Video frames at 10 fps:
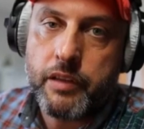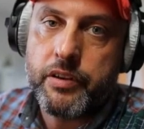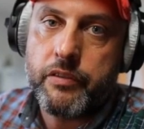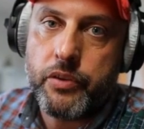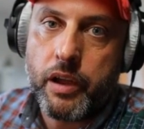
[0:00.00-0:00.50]

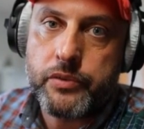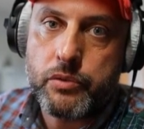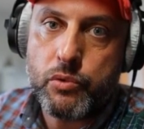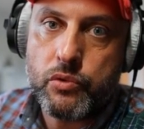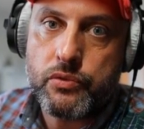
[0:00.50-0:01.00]
even if you have to
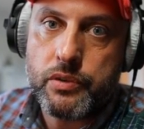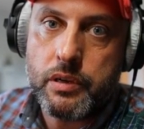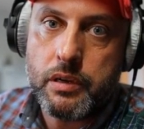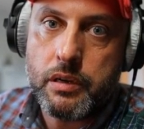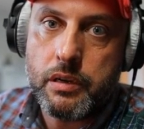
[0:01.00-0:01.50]
move
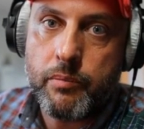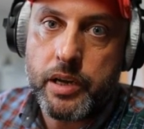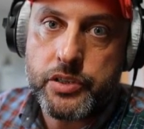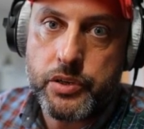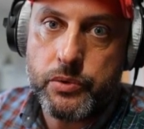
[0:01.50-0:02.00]
a
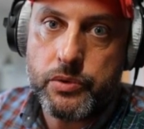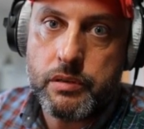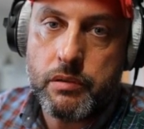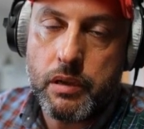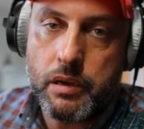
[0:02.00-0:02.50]
bunch
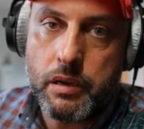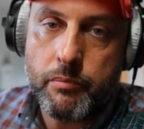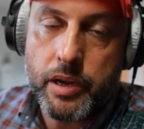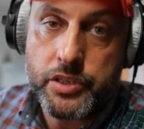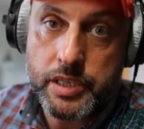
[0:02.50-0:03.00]

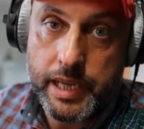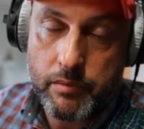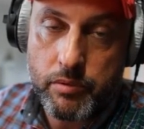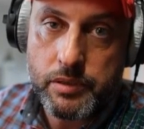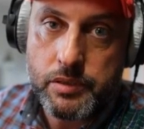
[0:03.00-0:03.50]
of
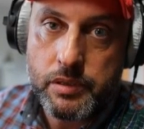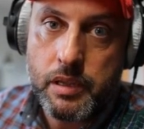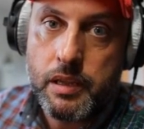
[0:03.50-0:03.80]
tables.